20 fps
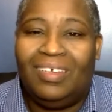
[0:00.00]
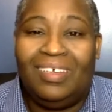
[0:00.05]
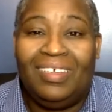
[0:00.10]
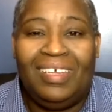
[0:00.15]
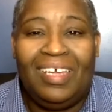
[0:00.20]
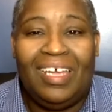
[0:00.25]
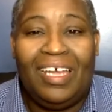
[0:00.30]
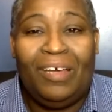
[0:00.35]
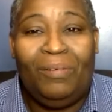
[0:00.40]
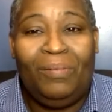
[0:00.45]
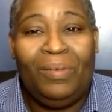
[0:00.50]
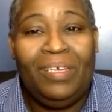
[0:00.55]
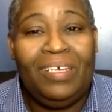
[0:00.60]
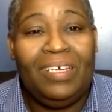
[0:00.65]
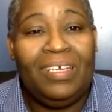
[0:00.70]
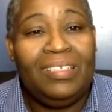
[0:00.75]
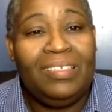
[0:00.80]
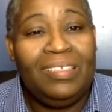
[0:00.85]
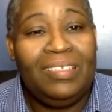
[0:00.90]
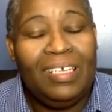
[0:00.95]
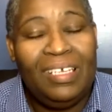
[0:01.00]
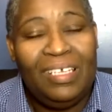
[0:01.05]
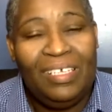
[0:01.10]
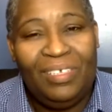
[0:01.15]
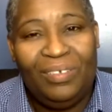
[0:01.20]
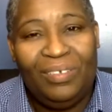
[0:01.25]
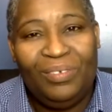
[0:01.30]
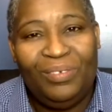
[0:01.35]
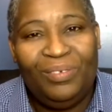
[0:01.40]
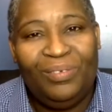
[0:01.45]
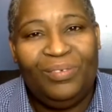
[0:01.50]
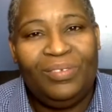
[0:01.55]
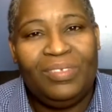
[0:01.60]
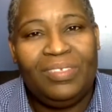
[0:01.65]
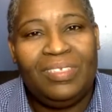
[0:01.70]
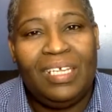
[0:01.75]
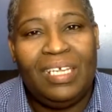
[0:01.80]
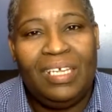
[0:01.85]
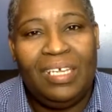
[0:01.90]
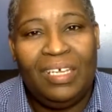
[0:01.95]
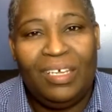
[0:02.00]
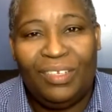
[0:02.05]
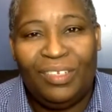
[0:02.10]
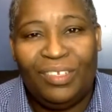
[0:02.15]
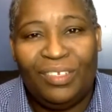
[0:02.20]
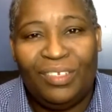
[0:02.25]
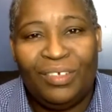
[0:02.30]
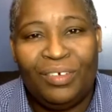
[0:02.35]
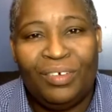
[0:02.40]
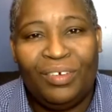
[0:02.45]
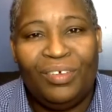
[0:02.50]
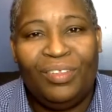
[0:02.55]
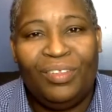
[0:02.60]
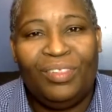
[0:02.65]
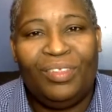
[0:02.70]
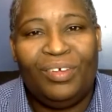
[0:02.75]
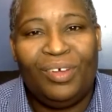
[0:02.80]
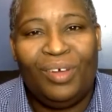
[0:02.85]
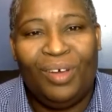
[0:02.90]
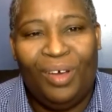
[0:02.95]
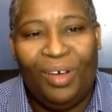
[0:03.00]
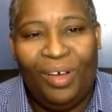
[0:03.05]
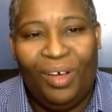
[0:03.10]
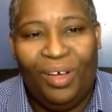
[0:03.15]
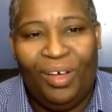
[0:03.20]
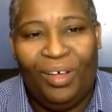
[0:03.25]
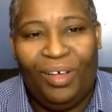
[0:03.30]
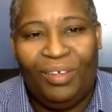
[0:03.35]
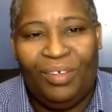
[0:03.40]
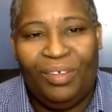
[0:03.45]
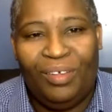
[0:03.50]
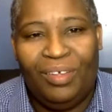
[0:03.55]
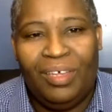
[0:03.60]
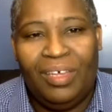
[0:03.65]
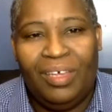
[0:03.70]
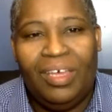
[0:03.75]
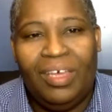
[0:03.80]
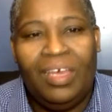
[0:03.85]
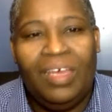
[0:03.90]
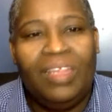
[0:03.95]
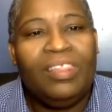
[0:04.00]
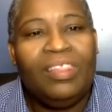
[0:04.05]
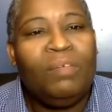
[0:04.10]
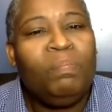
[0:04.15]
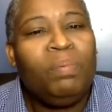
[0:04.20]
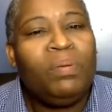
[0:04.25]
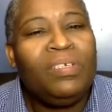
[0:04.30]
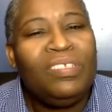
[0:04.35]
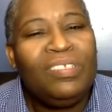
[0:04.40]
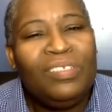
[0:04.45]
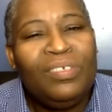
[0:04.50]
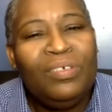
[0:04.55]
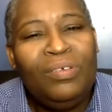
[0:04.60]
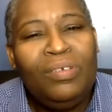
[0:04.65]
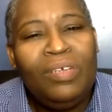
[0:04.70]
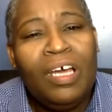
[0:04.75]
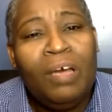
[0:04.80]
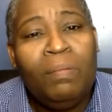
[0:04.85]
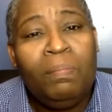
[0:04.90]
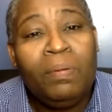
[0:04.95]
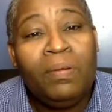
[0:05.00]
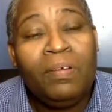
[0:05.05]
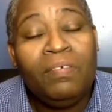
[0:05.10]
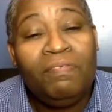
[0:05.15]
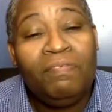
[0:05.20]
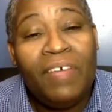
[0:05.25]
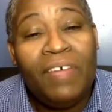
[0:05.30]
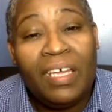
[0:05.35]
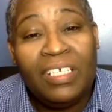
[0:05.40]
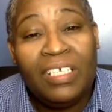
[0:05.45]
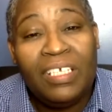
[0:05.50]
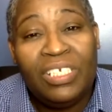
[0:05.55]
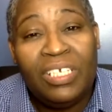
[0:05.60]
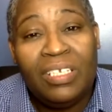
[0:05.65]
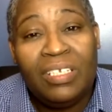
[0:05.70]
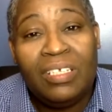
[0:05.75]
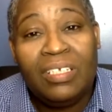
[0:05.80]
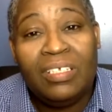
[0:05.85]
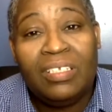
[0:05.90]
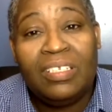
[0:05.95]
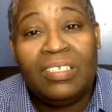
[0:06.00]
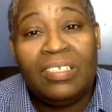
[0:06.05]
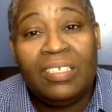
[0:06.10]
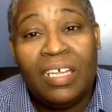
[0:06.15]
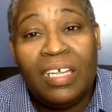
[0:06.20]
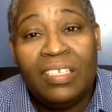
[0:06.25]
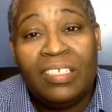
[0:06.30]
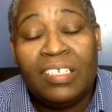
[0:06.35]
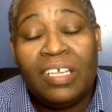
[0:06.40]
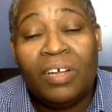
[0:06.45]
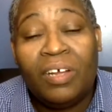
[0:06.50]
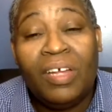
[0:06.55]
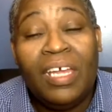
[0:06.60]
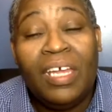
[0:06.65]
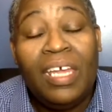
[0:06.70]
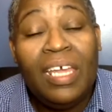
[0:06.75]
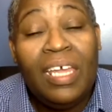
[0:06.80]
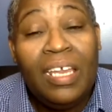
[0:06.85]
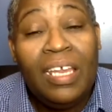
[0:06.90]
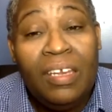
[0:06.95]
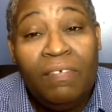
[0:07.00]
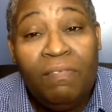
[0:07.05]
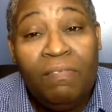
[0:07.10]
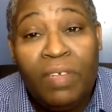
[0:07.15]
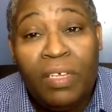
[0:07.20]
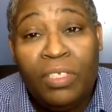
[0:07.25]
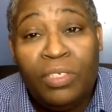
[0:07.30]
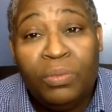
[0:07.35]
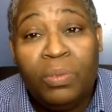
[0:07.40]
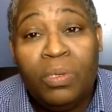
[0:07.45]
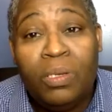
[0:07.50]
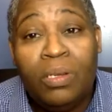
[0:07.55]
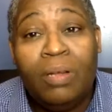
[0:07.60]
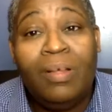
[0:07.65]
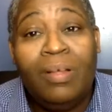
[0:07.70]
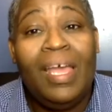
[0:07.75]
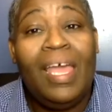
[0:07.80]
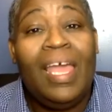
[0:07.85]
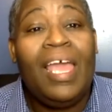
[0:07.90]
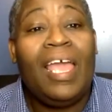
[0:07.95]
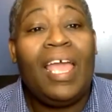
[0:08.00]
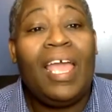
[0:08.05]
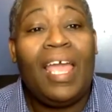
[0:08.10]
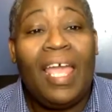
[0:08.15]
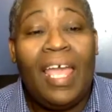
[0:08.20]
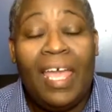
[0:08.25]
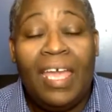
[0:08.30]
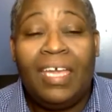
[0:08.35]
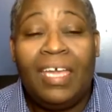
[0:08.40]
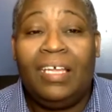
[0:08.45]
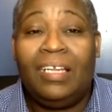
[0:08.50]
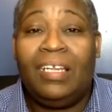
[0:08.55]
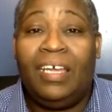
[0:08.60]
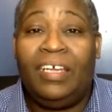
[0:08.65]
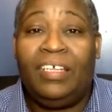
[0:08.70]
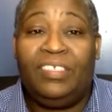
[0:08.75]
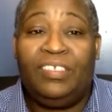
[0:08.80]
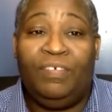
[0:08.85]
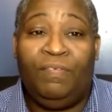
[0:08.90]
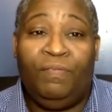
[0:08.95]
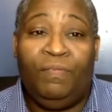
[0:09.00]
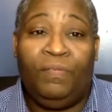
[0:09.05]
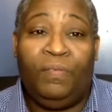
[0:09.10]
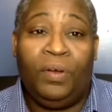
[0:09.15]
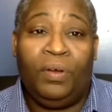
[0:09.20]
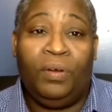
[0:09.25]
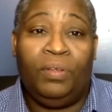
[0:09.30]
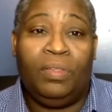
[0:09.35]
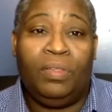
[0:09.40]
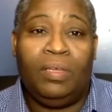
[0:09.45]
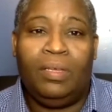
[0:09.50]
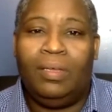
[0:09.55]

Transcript: Yet we continue to answer the call. The pursuit of perfection stunts our individual and collective growth,